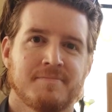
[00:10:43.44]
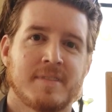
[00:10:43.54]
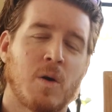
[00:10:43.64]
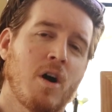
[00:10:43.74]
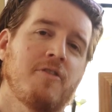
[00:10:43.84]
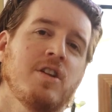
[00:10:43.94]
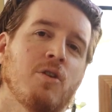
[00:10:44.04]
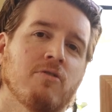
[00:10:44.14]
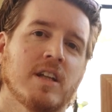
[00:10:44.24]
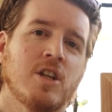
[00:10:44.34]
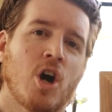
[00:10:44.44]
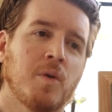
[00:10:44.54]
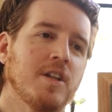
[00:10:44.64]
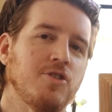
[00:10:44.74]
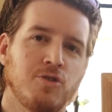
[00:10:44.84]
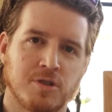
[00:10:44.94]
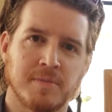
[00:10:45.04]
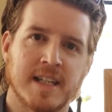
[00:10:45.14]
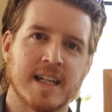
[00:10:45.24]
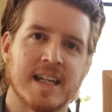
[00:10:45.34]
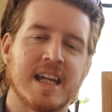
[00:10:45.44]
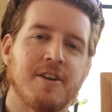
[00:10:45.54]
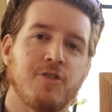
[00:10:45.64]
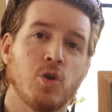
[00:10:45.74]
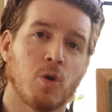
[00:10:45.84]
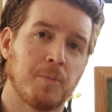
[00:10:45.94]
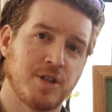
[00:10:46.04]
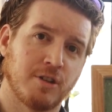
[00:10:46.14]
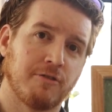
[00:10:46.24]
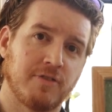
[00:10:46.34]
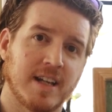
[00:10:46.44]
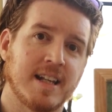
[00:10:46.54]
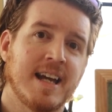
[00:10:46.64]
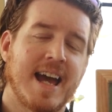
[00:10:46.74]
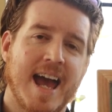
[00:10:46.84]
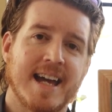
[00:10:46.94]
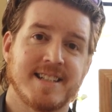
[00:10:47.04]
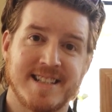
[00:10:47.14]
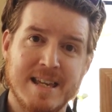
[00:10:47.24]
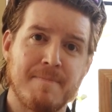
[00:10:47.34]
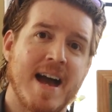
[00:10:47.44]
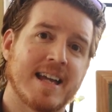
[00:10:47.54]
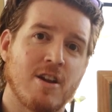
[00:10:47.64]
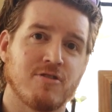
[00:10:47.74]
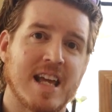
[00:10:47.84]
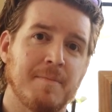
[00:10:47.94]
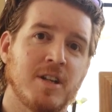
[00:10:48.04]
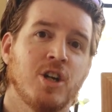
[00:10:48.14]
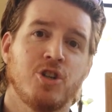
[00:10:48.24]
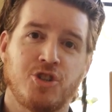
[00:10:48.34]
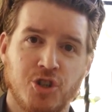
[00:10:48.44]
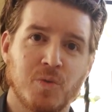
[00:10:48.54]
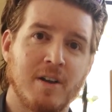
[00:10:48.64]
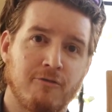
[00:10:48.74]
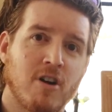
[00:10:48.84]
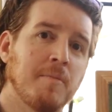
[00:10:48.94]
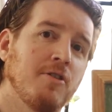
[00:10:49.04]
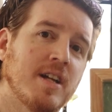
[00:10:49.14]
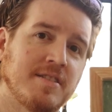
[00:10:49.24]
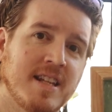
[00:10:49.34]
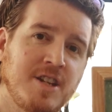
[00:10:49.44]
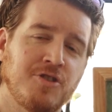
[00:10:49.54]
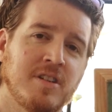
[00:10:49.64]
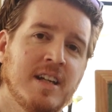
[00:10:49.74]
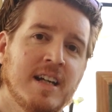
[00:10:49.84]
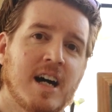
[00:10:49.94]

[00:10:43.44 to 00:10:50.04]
Now, often you don't really know, unless you do some digging, if your particular flight has seat-back entertainment to and from your destination,